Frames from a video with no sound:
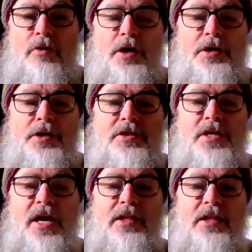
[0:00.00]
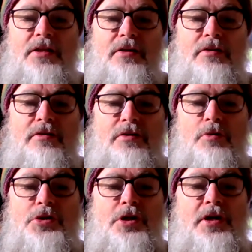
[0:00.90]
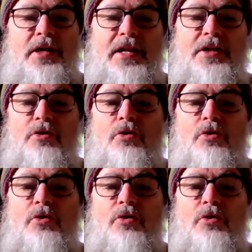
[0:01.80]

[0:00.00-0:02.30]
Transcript: Right, exactly. You wish you could end